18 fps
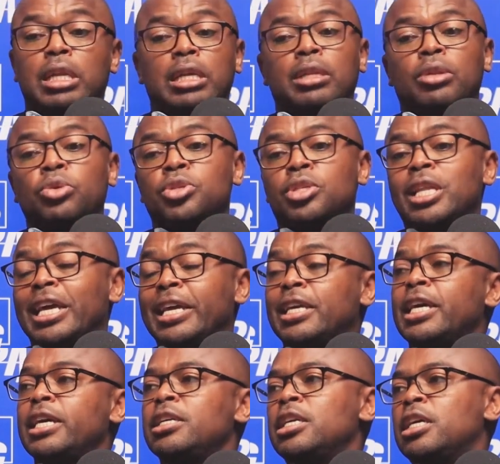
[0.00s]
Those like
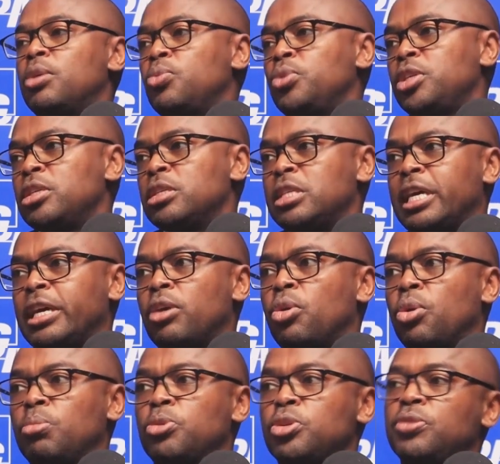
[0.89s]
Kenya, which is like
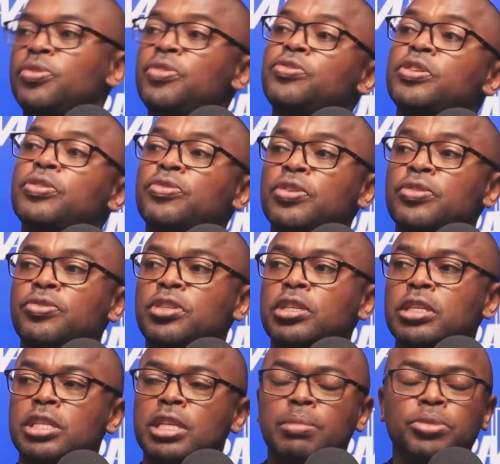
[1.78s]
almost 50-50
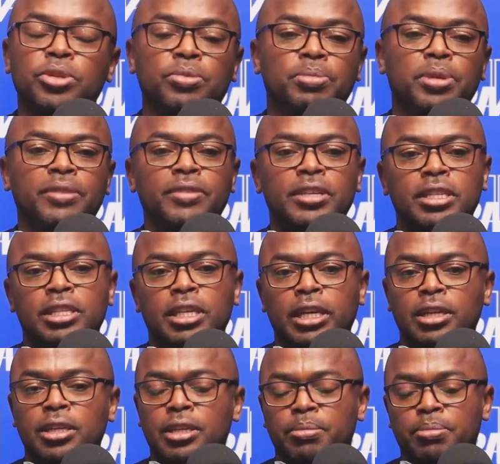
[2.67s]
in terms of private
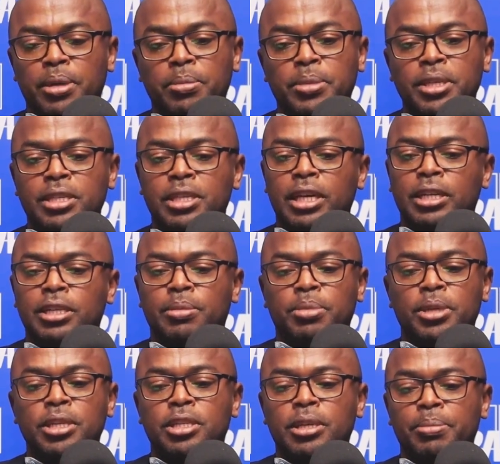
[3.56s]
sector, public sector
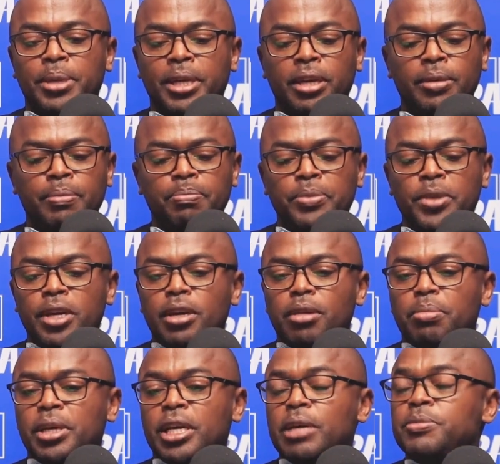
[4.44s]
interplay,
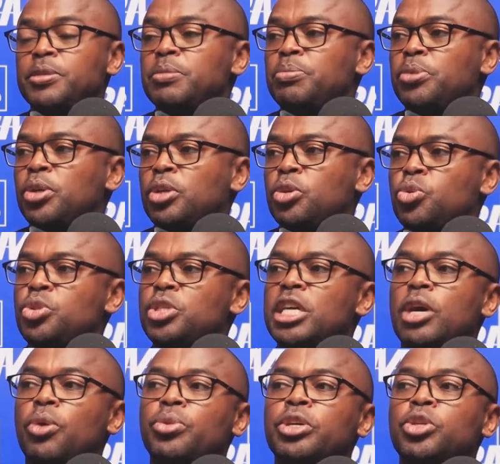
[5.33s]
becomes important to see
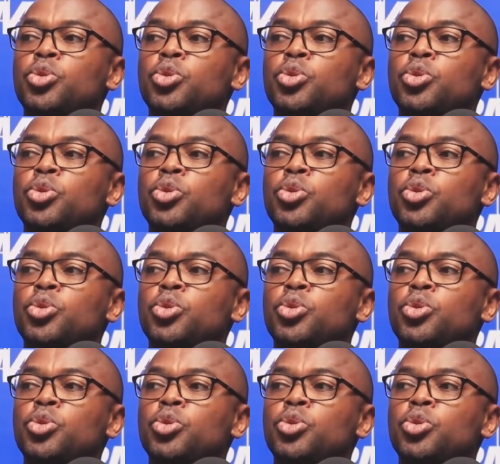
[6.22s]
how the